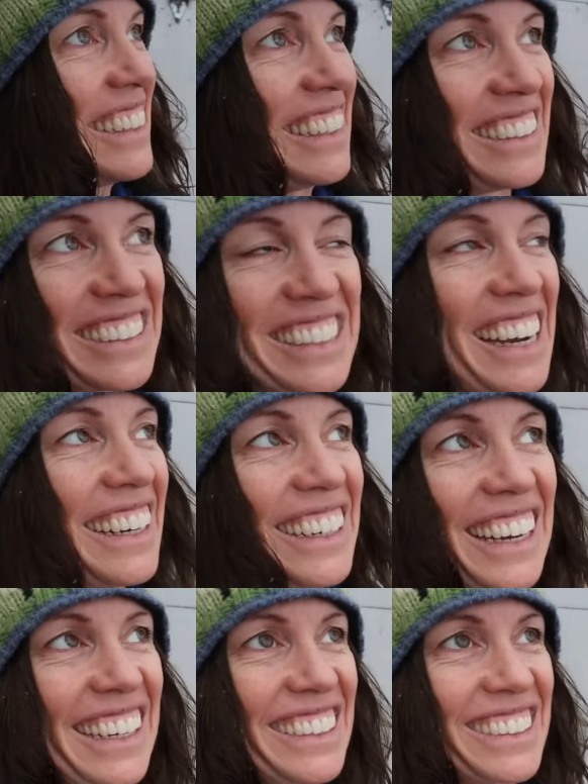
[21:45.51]
It's not
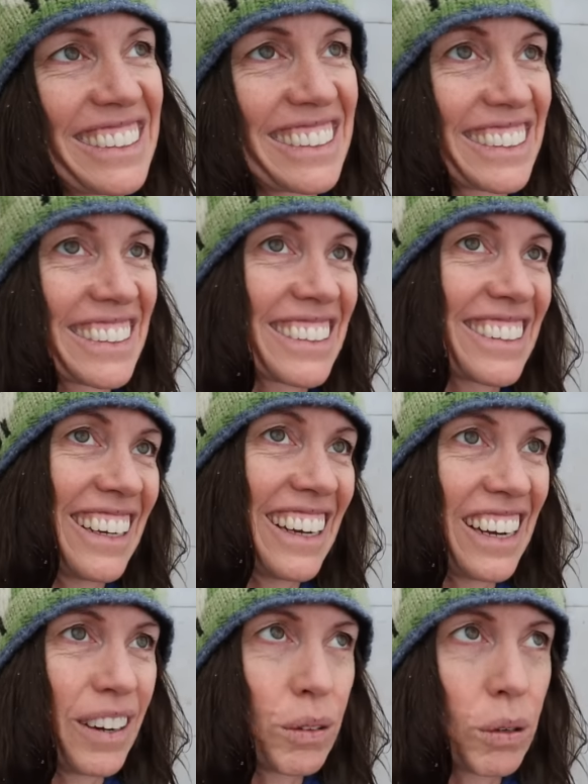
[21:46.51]
nice.
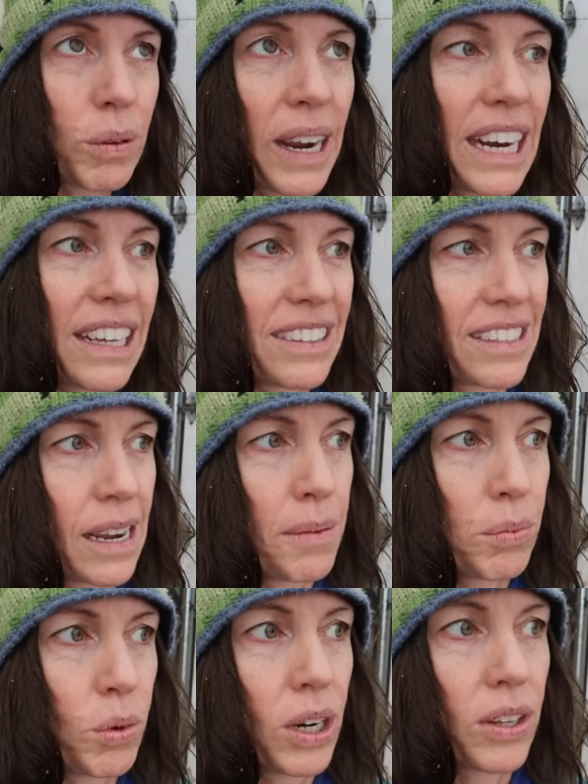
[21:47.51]
Uh, we're right at the
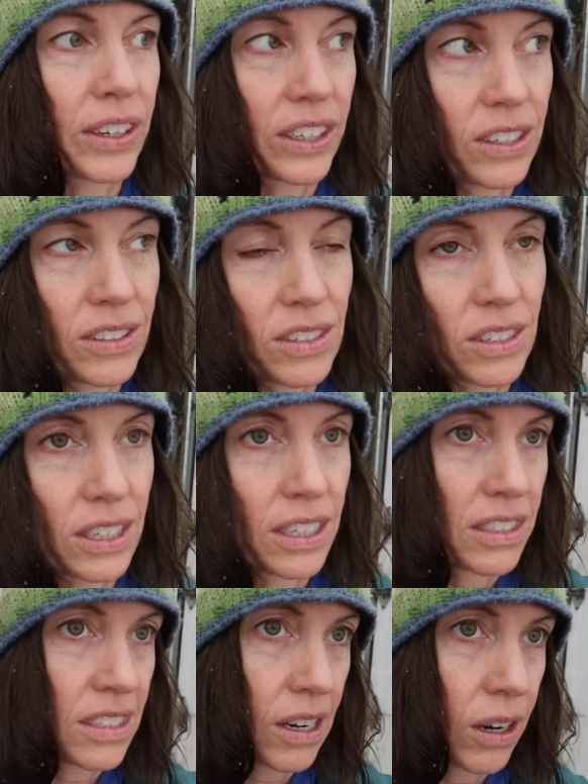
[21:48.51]
temp where the curtains are
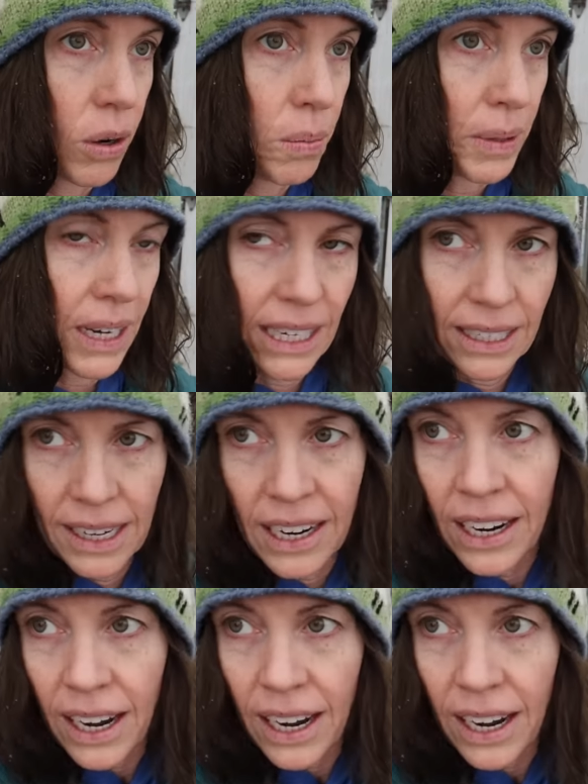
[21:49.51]
gonna start opening.